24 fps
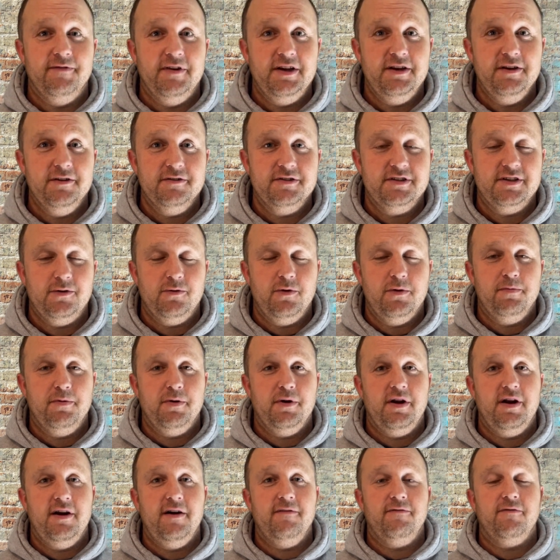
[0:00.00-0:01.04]
the videos that we
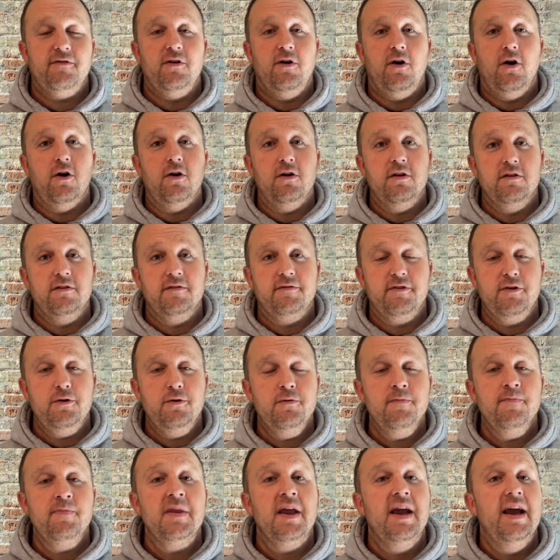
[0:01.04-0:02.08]
put out for all of
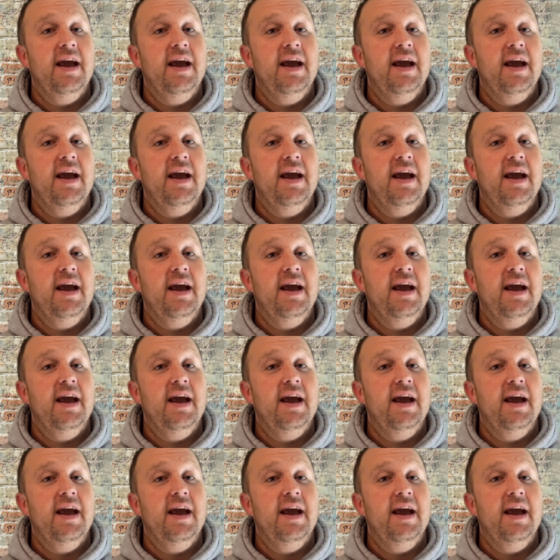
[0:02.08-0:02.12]
you,